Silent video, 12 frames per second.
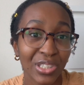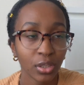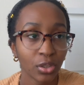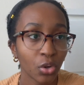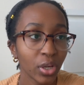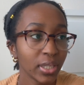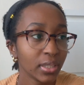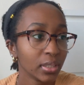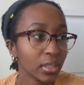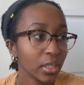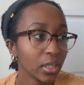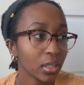I'll go ahead
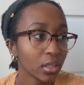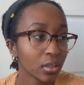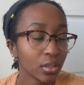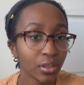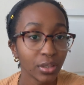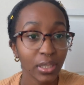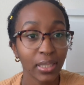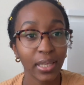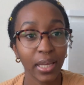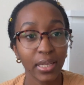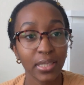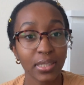and link the
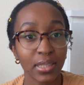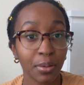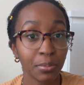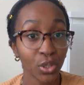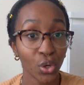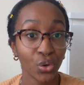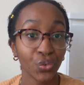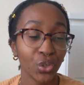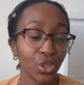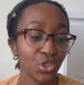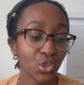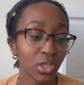case down below if you're
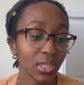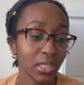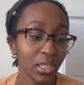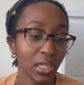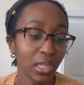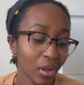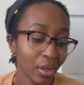interested in it.